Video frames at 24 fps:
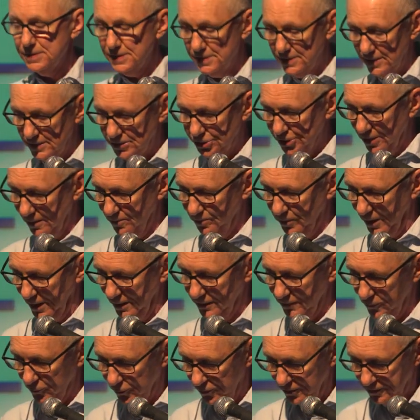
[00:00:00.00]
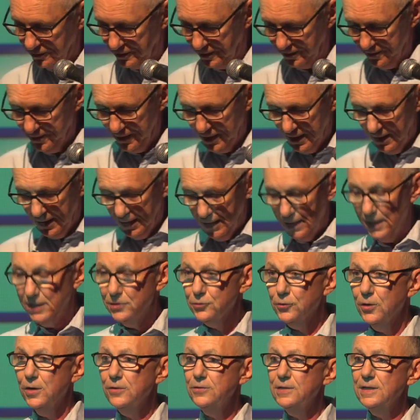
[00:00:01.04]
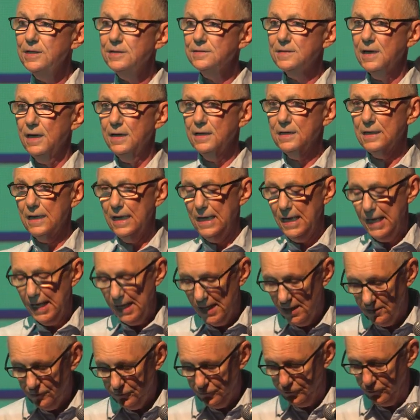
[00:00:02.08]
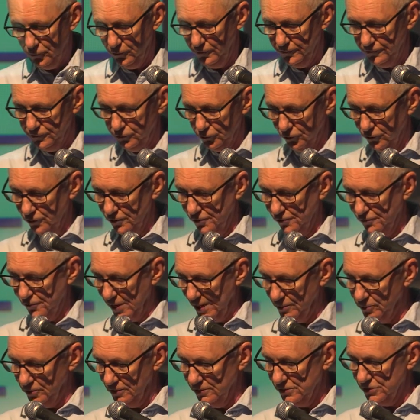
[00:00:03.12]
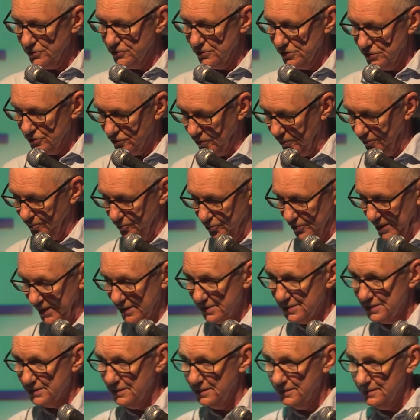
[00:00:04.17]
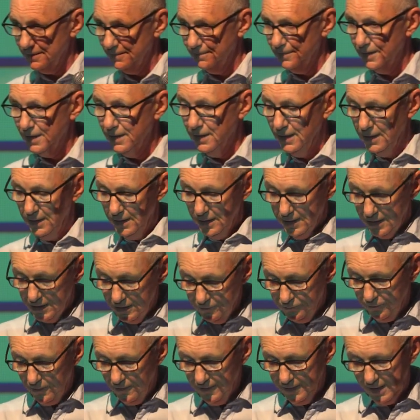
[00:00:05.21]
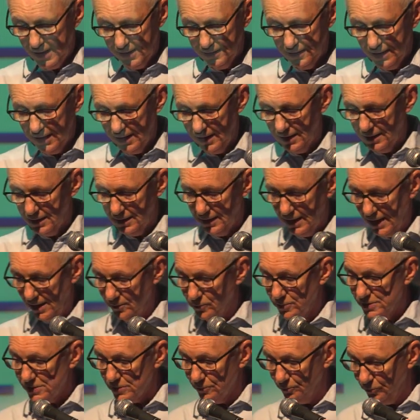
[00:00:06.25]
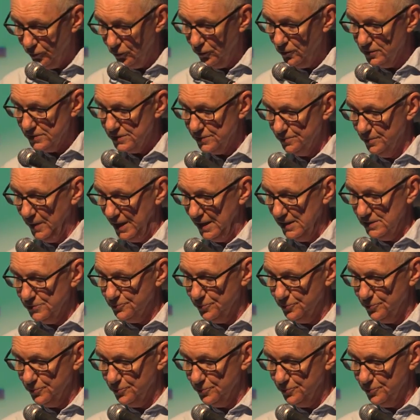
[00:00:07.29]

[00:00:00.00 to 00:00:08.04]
stitch up by the autumn, it will only take a handful of Tory rebels to stop Brexit. If, on the other hand, Labour supports May's